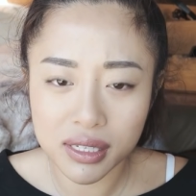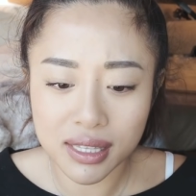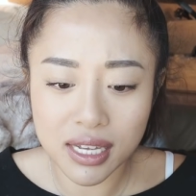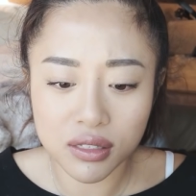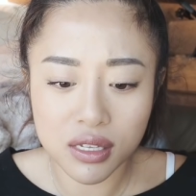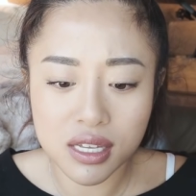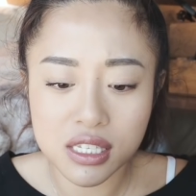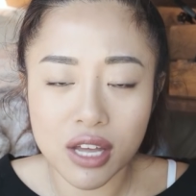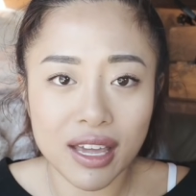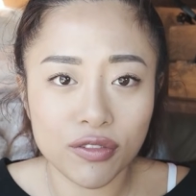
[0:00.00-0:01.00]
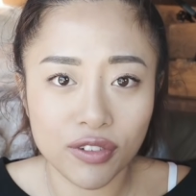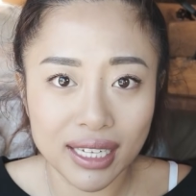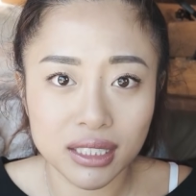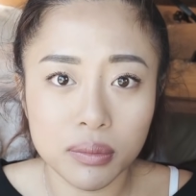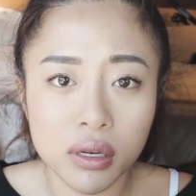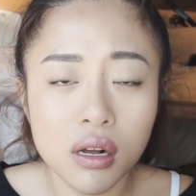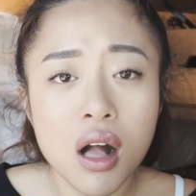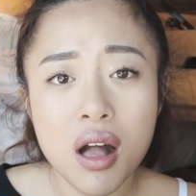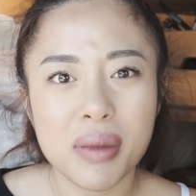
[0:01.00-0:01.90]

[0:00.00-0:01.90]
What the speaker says: It's not that flexible,